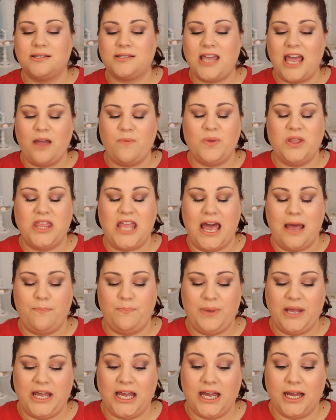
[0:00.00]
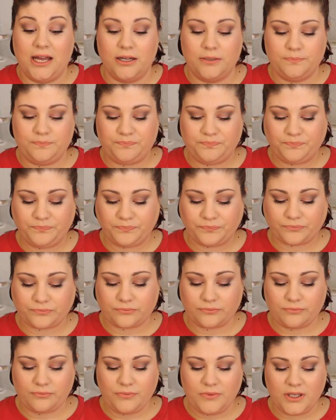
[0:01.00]
This came in that big
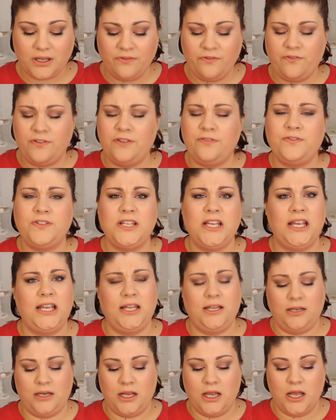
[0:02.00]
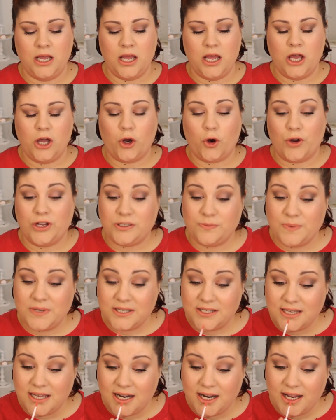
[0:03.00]
15
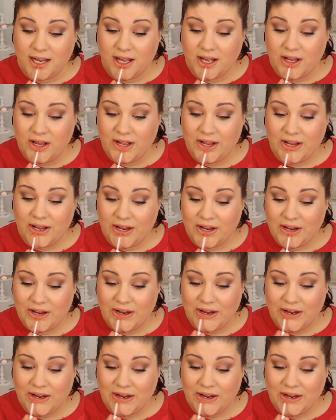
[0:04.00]
Christmas set I got.